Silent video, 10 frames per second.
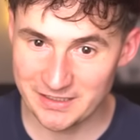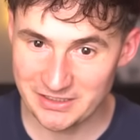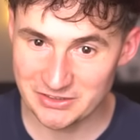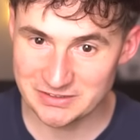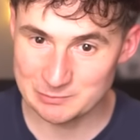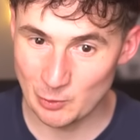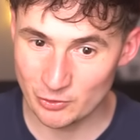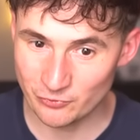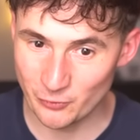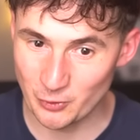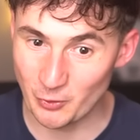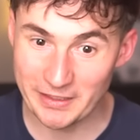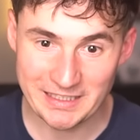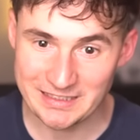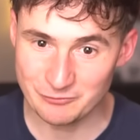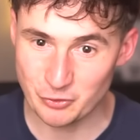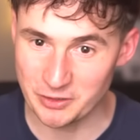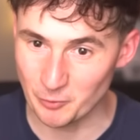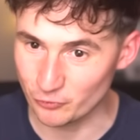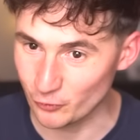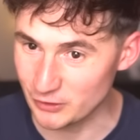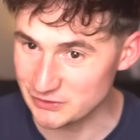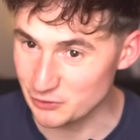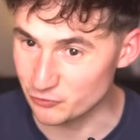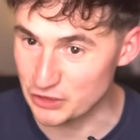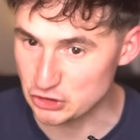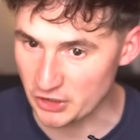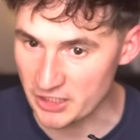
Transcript: Here is more food. Oh, I can't give you any more food until you finish your